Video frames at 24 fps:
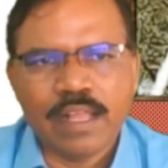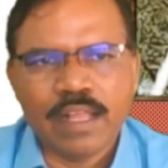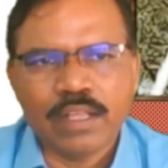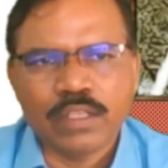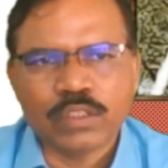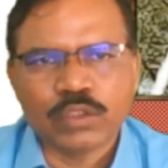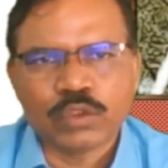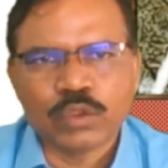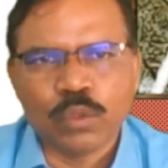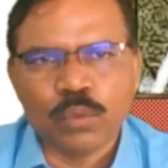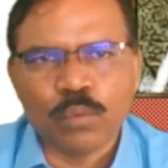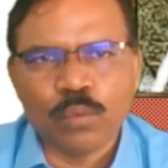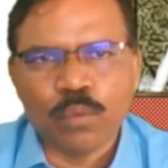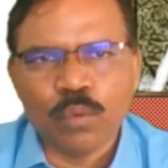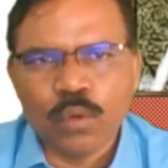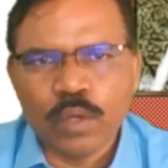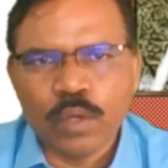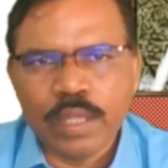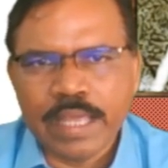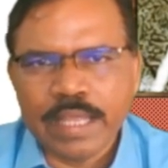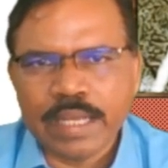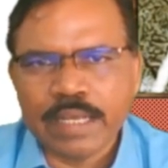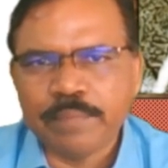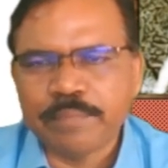So
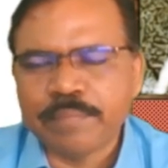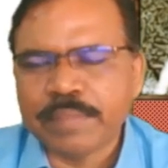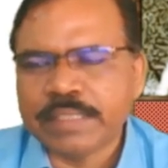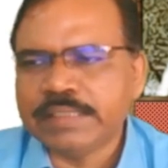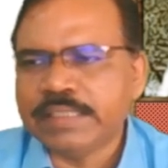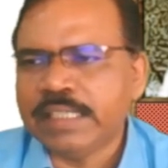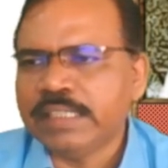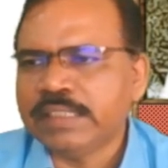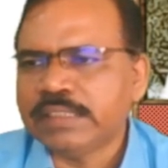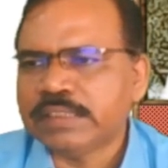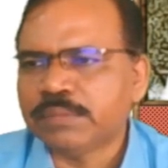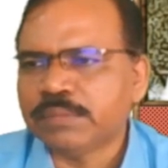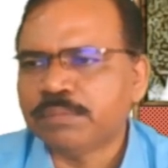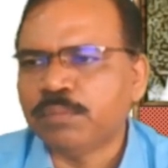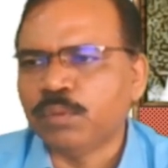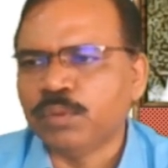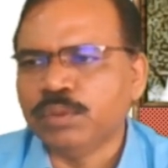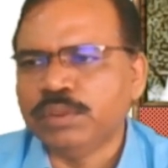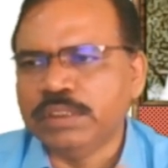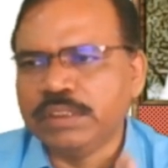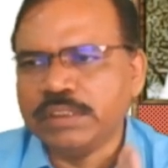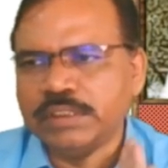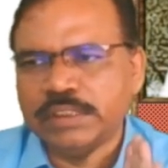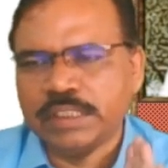OA represents
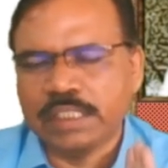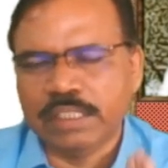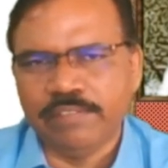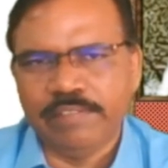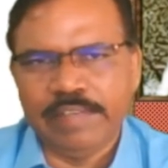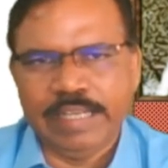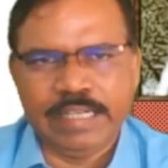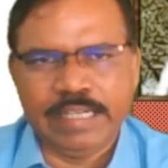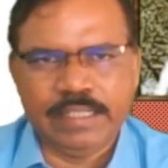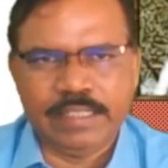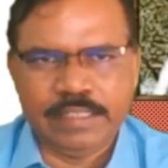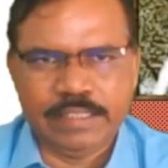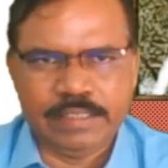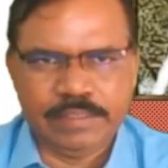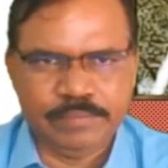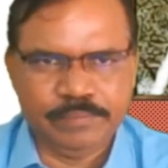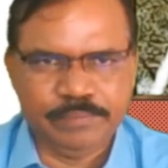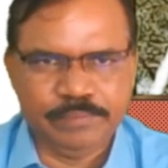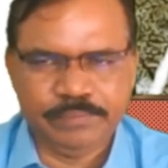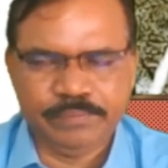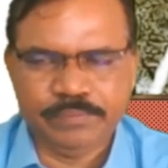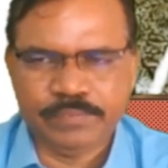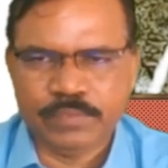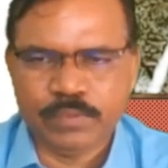position vector.
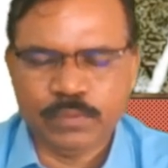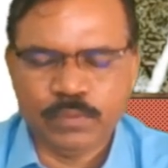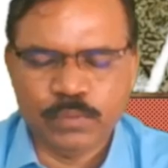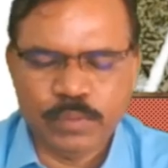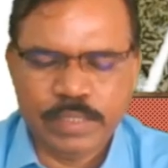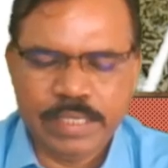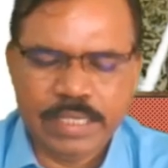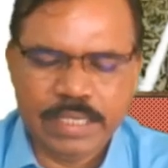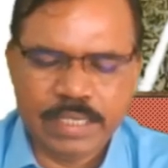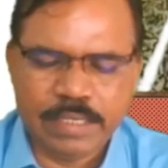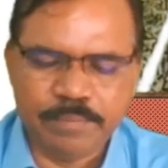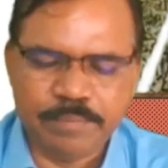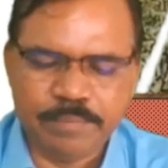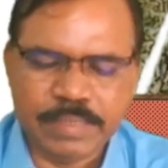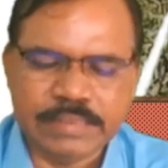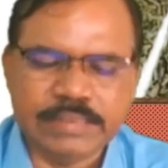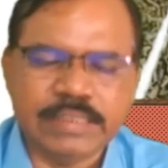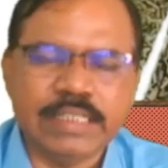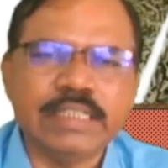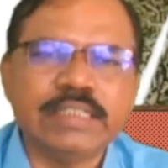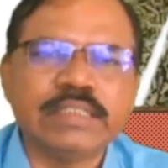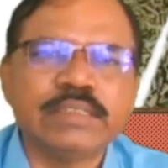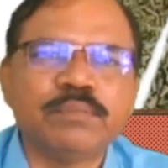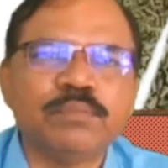OA
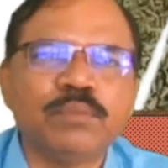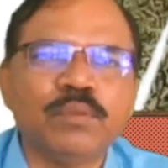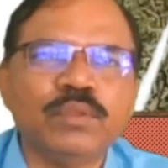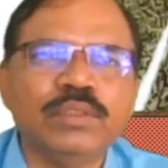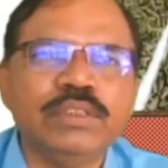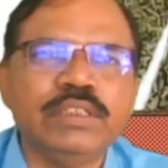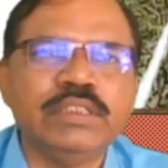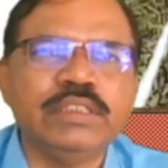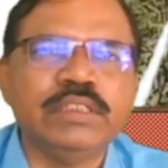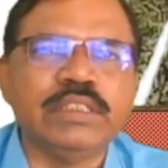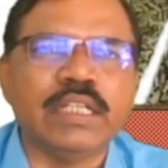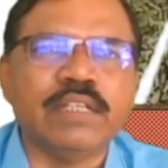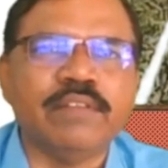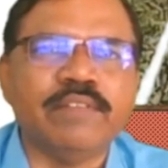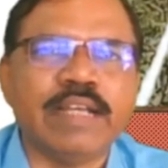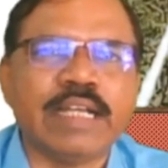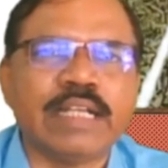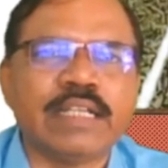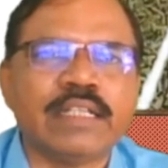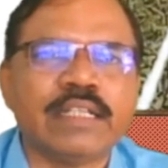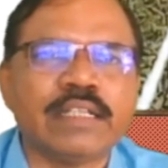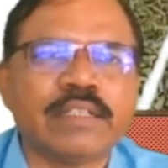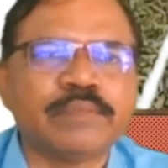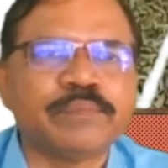represents position
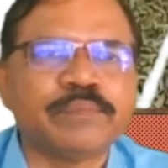vector.